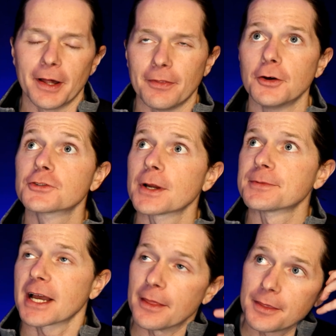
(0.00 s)
And those
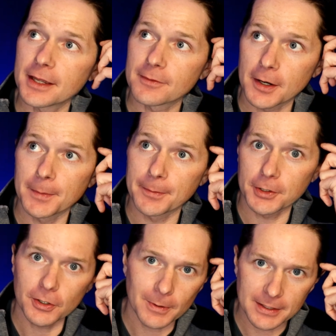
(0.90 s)
reps, I think if I
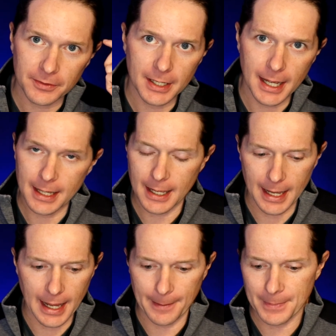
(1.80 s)
remember correctly, I'm
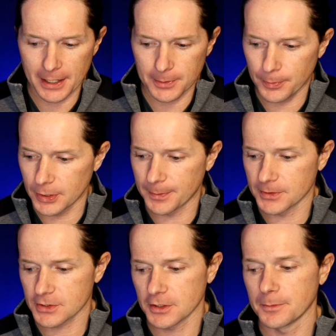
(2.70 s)
not going to put it up
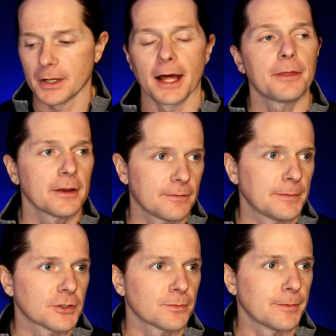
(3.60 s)
on the screen, but I think if
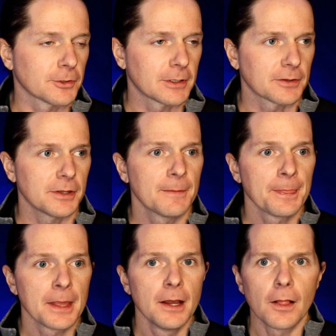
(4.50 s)
I'm just remembering correctly,
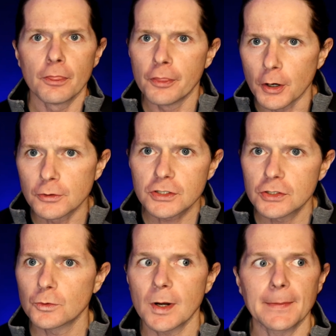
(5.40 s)
those
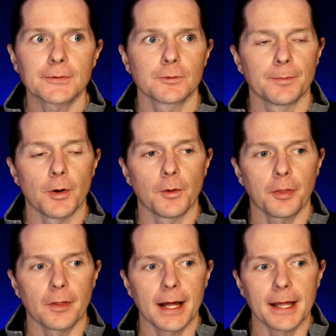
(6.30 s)
2 reps were
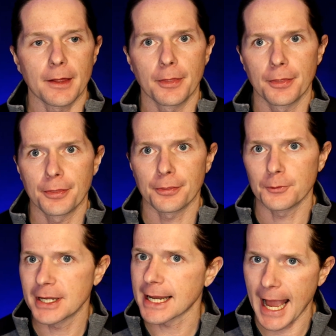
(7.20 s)
both like
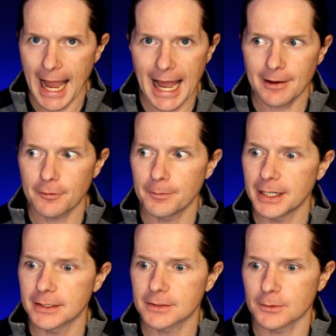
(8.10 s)
3.5
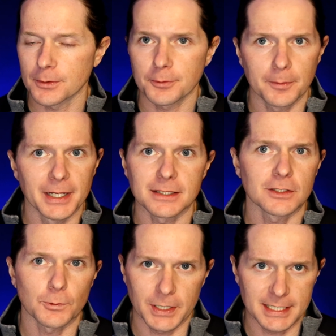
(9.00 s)
minutes or 3 minutes
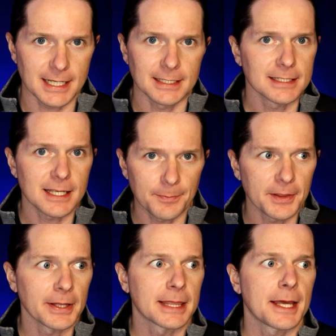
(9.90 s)
and 20 seconds,
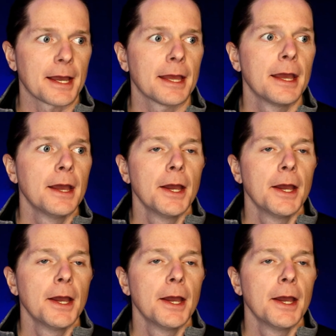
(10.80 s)
something like that,